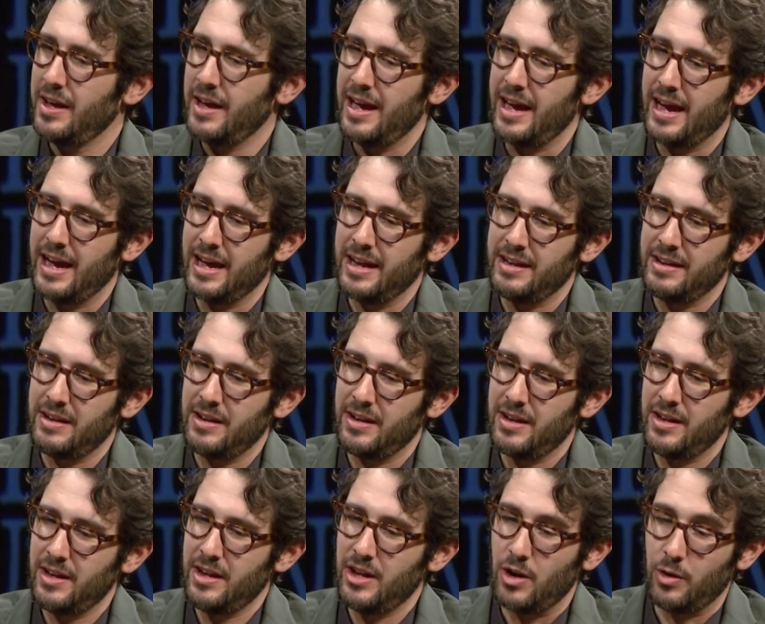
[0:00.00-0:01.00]
And,
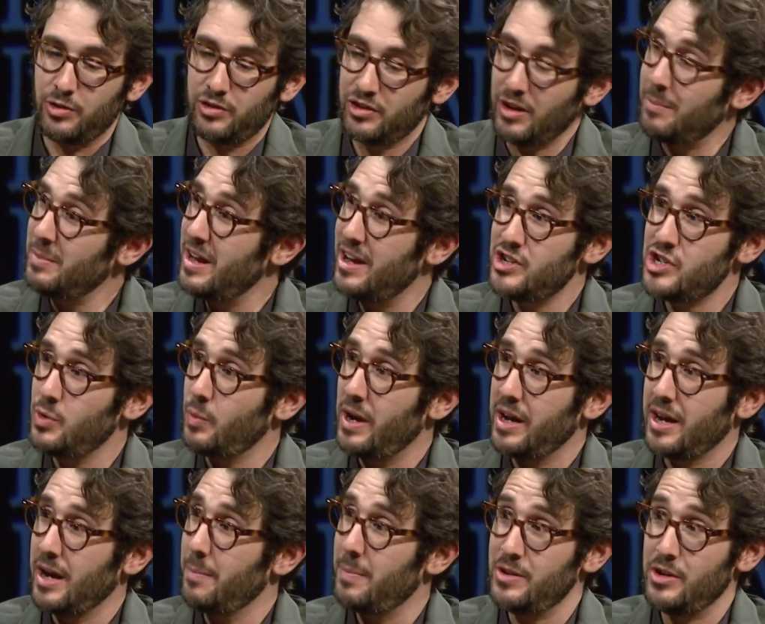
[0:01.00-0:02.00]
you know, some days you
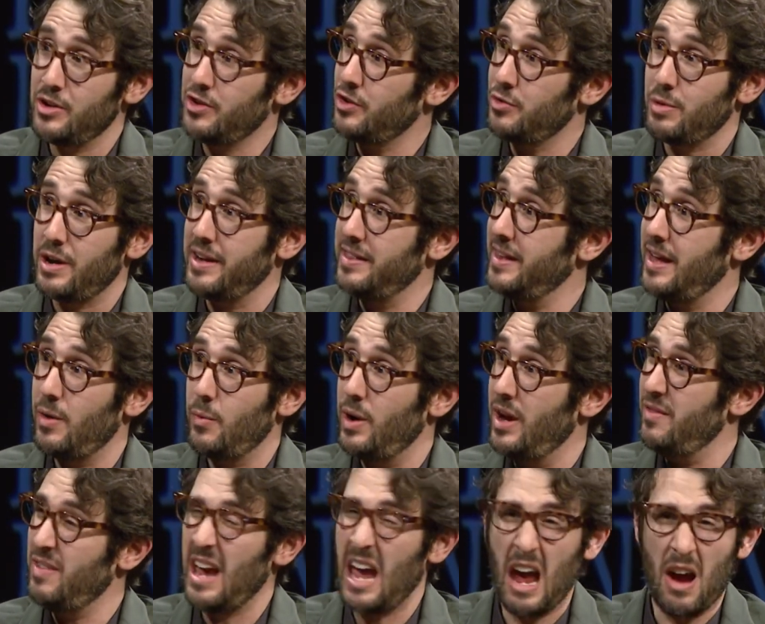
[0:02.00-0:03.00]
wake up and you're just riding that
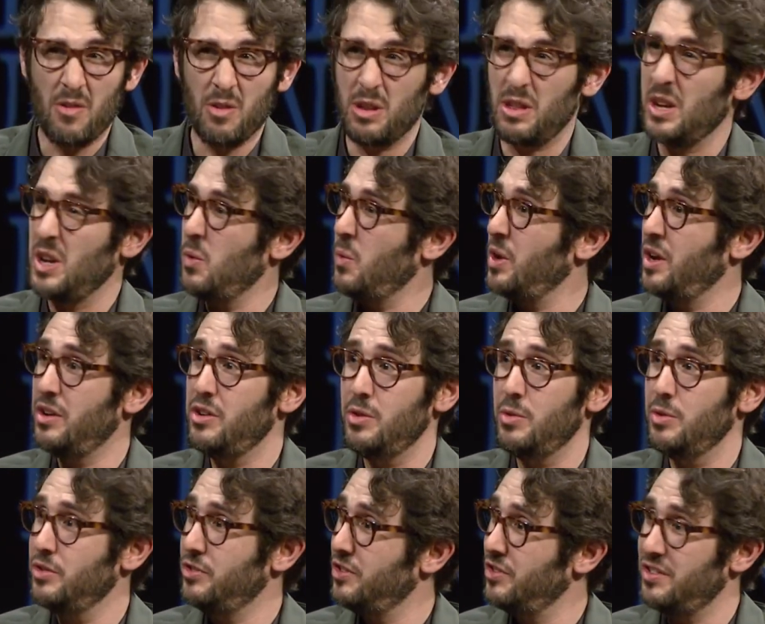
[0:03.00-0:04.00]
wave. Everything you want to
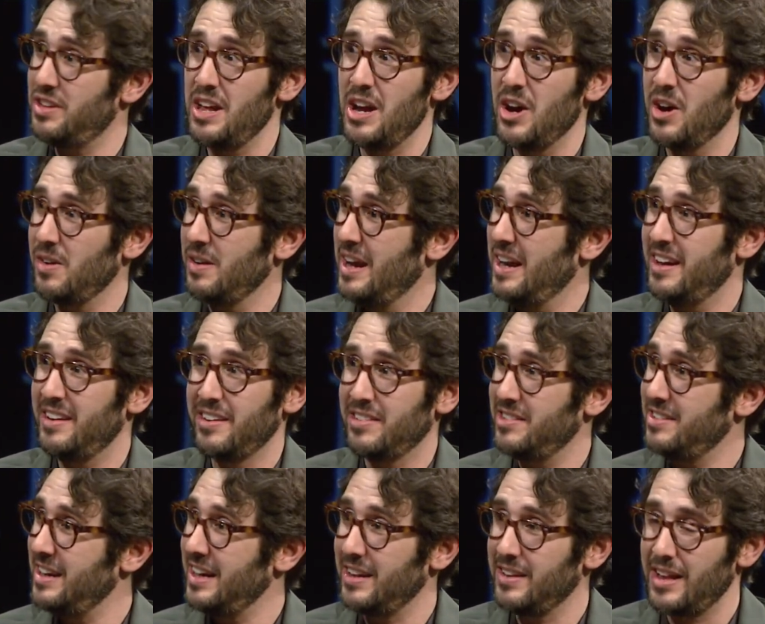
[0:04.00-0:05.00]
do is just there, and it
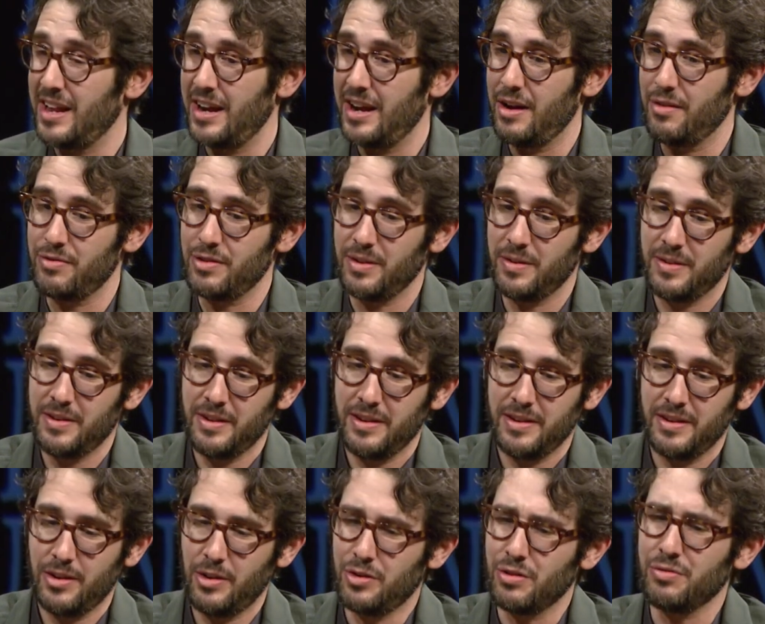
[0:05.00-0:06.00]
doesn't take a lot of effort.
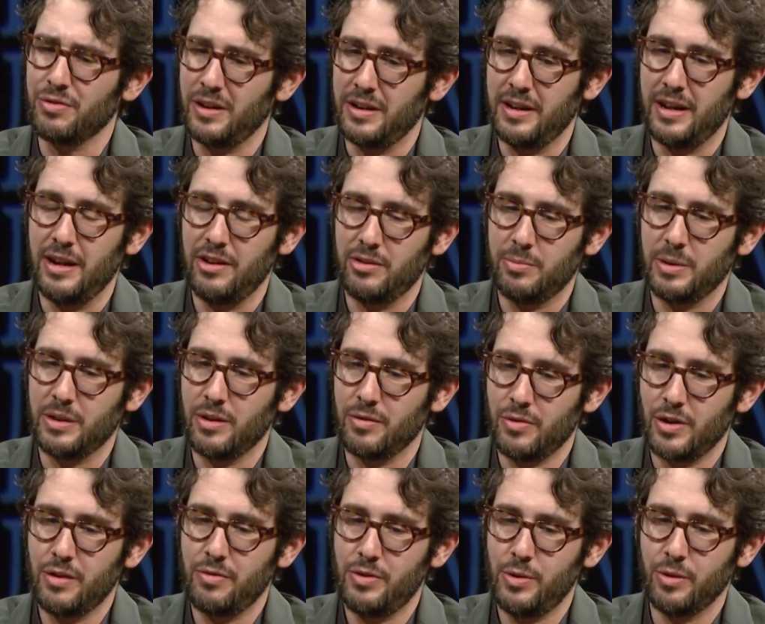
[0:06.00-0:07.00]
Those are fun days, but they're
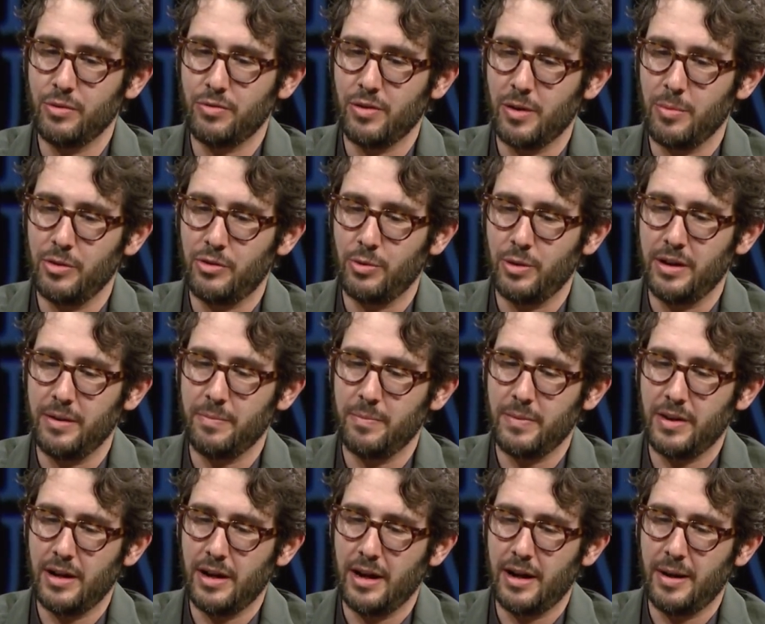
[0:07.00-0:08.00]
very few and far between.
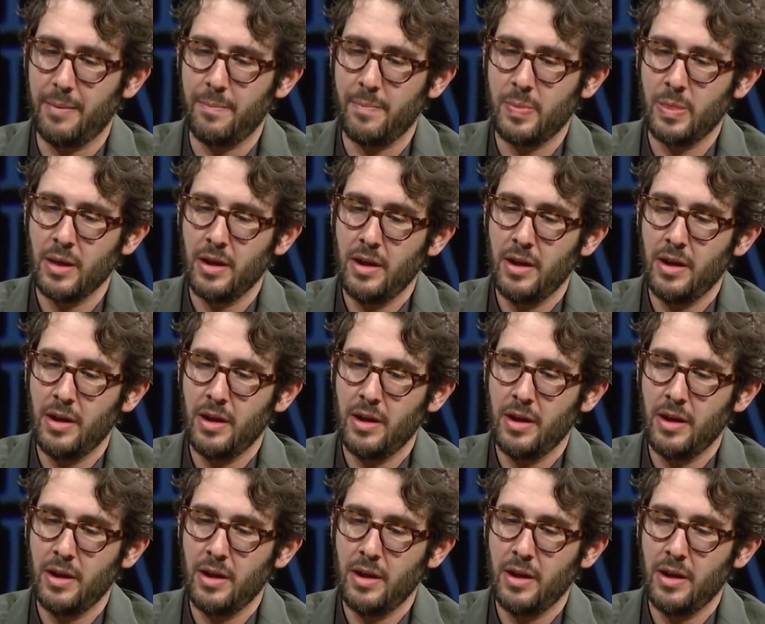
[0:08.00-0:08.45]
Um,